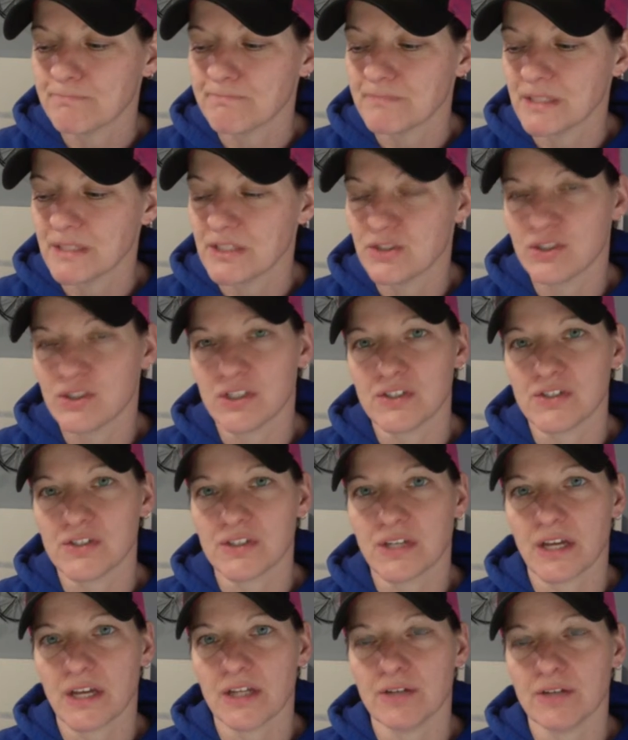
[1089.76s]
It's just
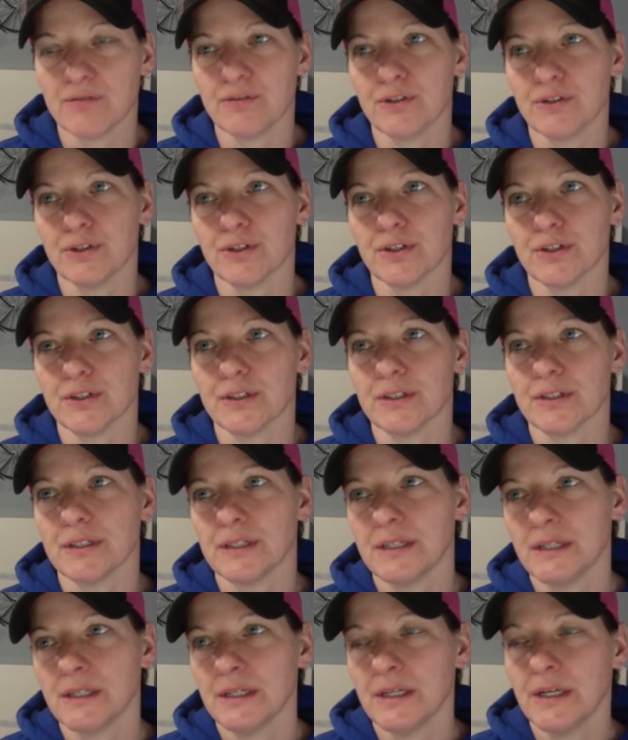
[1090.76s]
kind of your
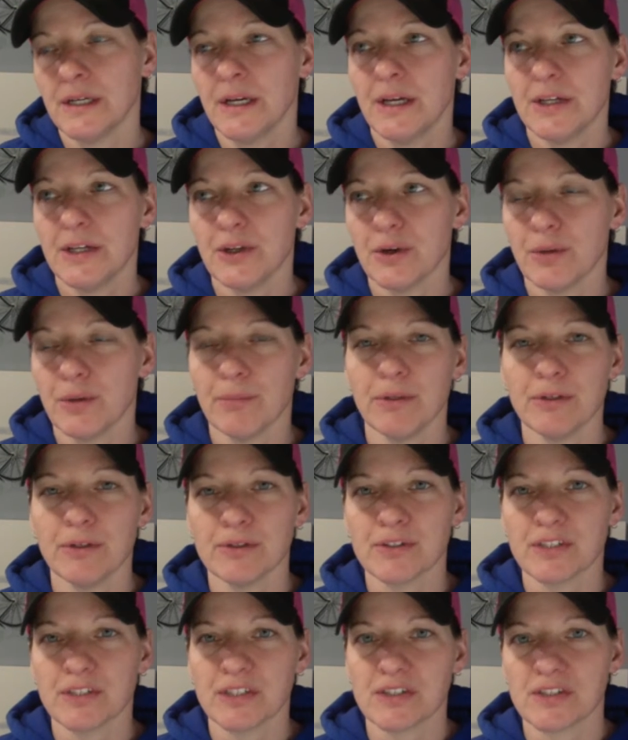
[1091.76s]
immune
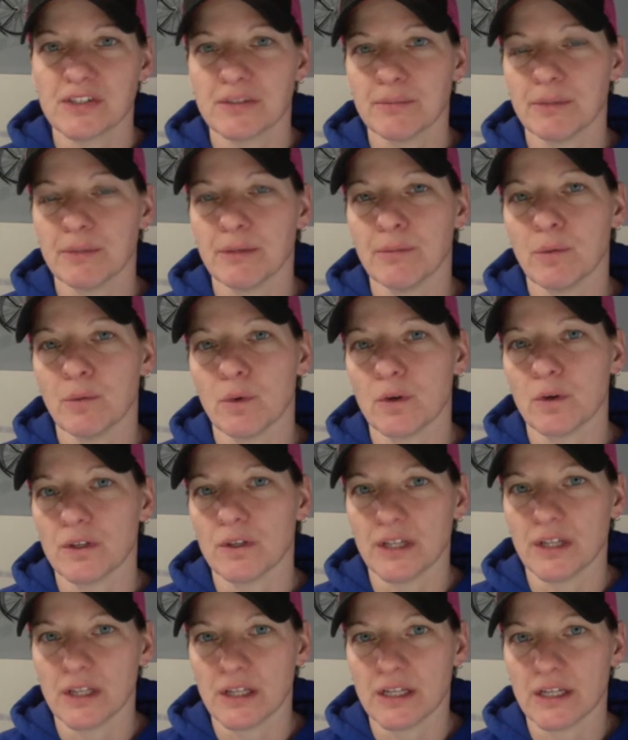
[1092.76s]
system, but more in
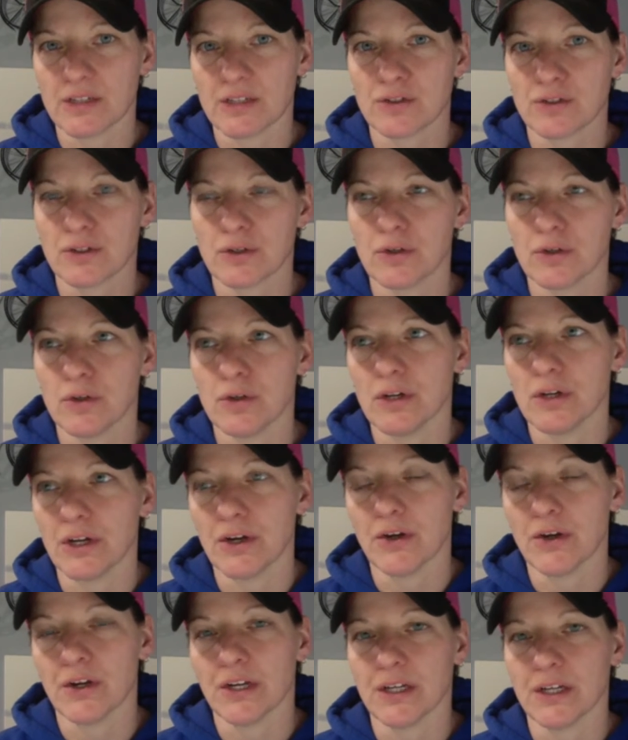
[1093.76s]
the electrical
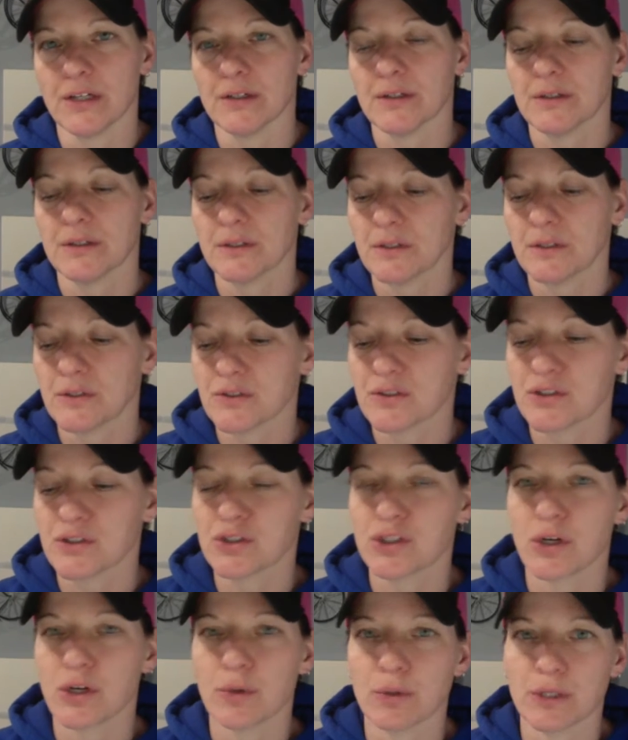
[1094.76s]
area,
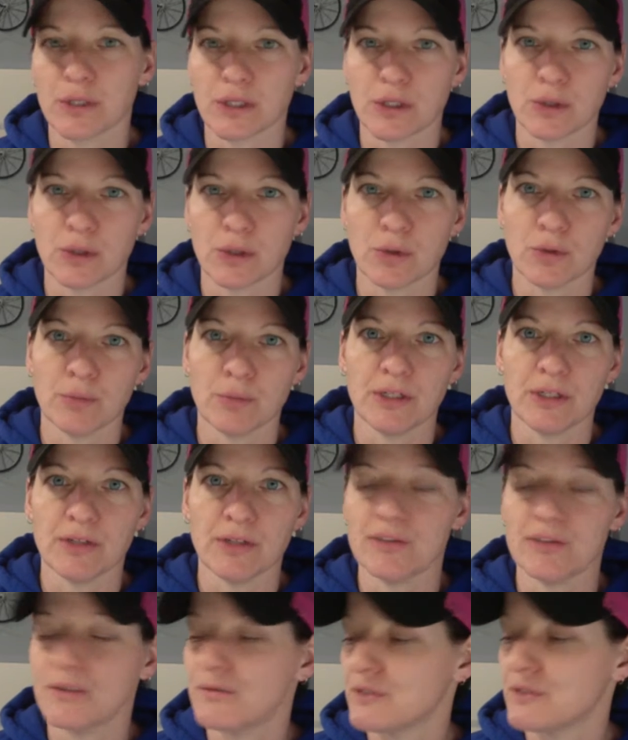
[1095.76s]
showing a little bit of
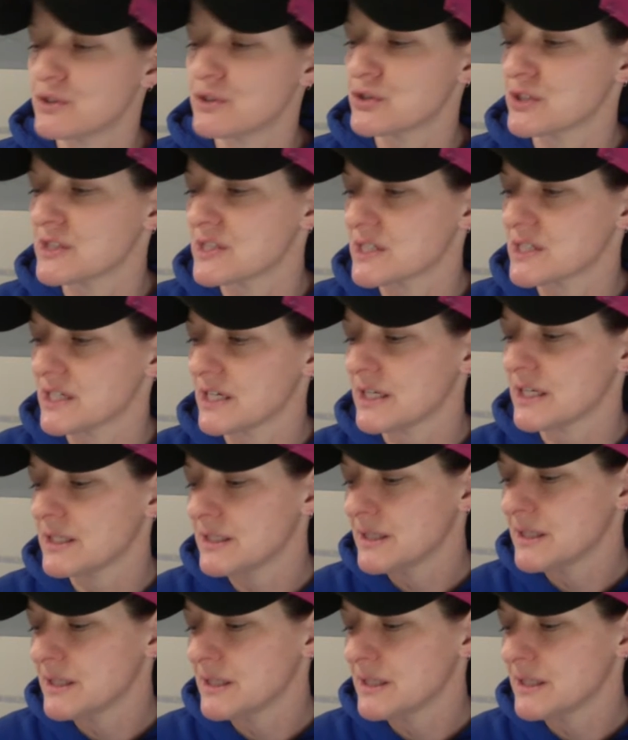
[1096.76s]
deficiency.